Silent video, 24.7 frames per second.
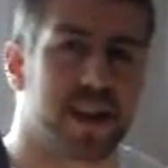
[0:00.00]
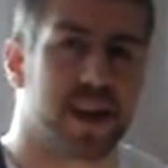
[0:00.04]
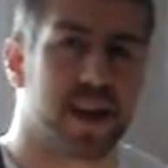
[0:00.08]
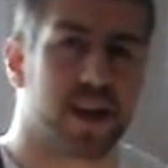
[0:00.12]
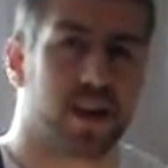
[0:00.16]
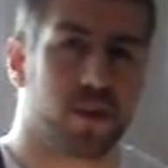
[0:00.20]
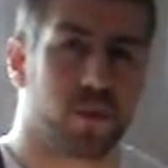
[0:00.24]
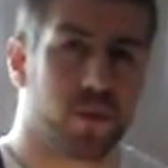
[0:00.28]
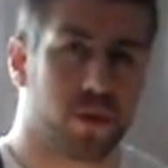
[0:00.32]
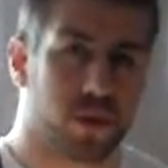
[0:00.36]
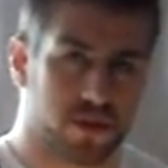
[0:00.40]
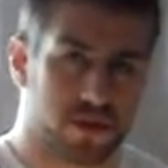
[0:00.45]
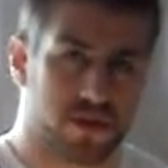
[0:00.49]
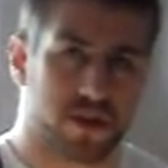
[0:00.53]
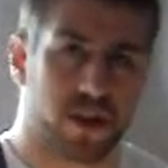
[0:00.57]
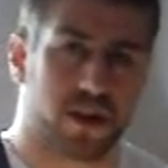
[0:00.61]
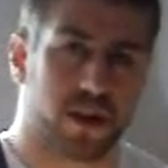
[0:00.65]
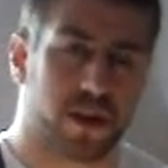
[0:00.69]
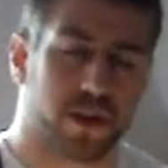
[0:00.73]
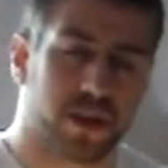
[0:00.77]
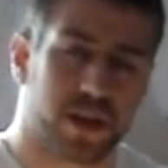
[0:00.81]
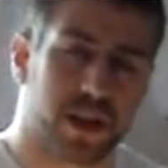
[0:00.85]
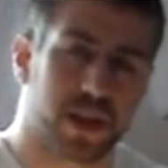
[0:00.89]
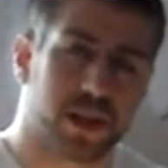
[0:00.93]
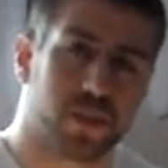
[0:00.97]
then we'll
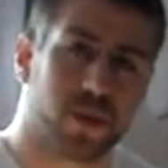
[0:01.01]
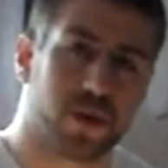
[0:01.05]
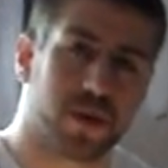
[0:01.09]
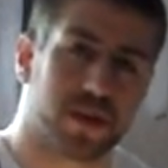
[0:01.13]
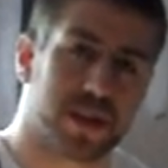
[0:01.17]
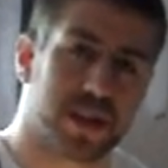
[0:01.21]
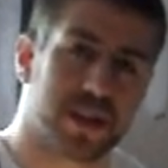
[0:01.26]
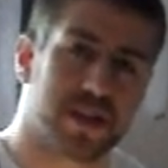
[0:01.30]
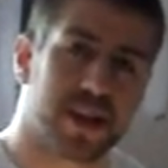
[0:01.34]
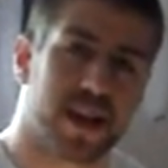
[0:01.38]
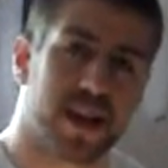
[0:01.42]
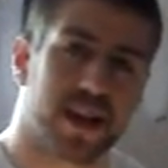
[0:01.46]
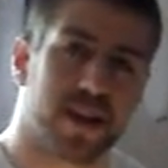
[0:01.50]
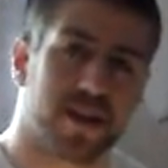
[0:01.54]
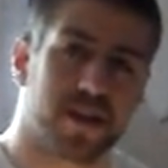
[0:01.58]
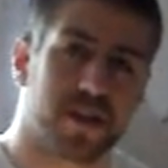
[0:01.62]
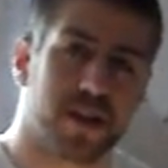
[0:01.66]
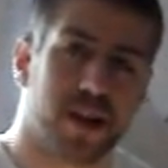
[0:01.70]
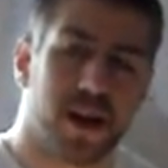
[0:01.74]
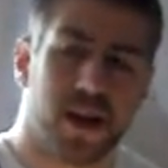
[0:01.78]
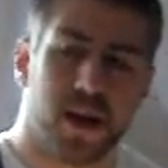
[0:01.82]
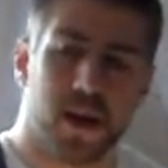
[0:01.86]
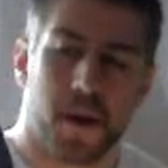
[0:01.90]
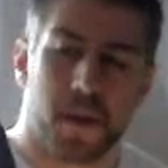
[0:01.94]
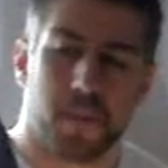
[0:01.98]
start going into more
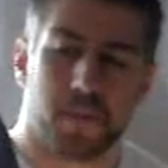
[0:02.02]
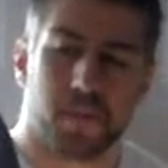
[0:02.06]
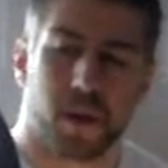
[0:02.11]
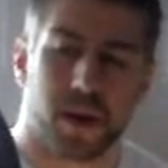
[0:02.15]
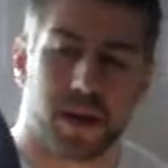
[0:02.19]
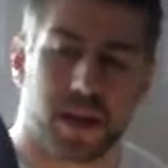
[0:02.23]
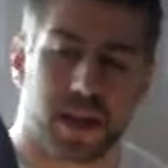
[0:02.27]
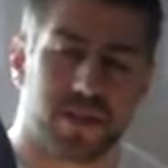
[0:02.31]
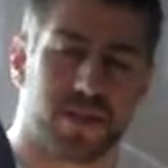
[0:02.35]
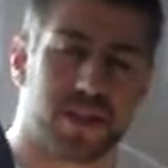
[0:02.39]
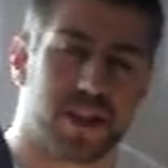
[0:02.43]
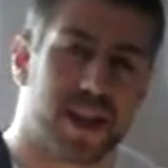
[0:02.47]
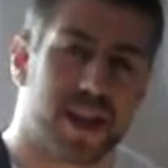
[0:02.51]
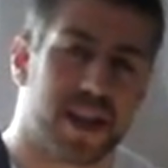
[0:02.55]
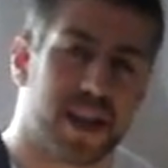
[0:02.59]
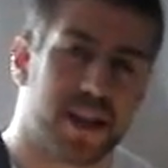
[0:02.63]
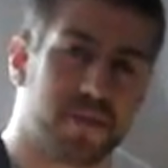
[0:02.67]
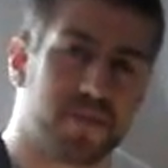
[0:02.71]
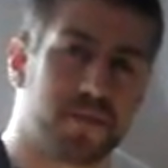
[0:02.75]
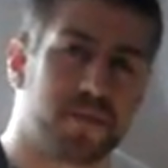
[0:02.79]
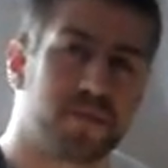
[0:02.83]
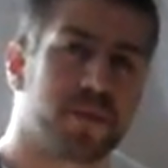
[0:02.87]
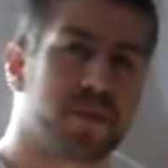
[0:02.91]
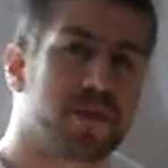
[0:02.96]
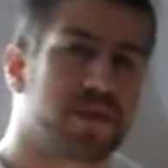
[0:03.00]
detail. But even
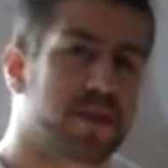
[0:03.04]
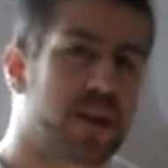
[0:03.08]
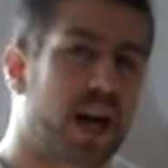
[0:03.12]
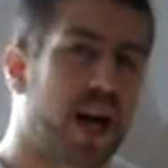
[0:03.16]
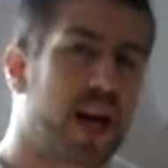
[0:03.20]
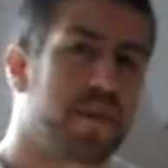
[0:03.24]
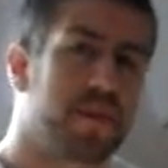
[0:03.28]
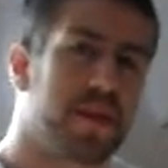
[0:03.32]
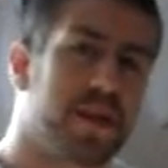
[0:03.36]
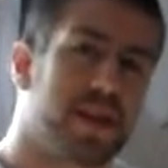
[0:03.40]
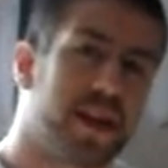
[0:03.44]
then, it's got